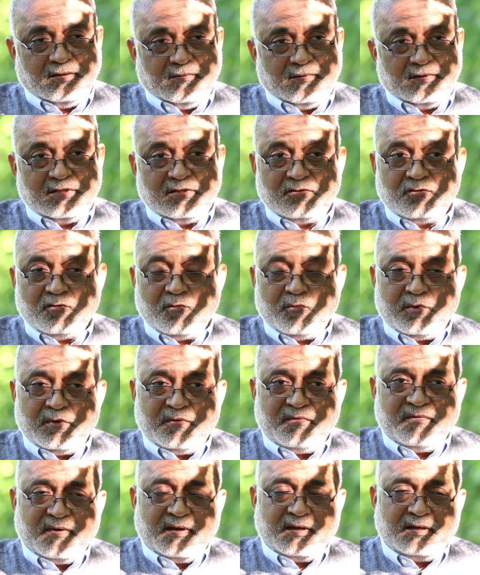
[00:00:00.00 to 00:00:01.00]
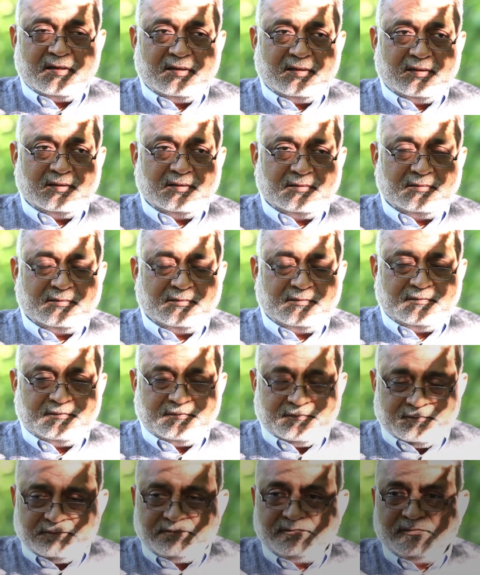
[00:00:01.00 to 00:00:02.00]
which is so perfect.
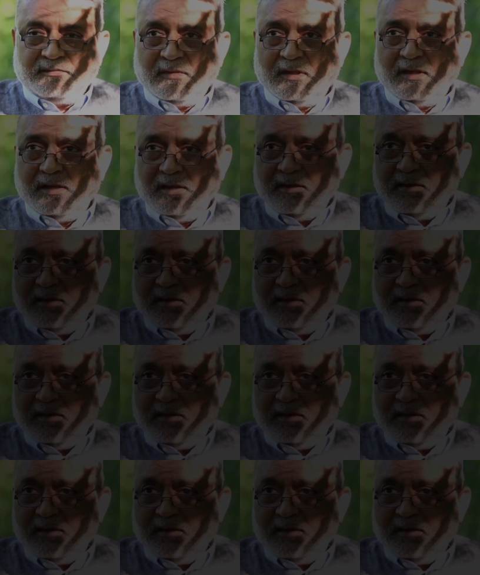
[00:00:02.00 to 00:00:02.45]
When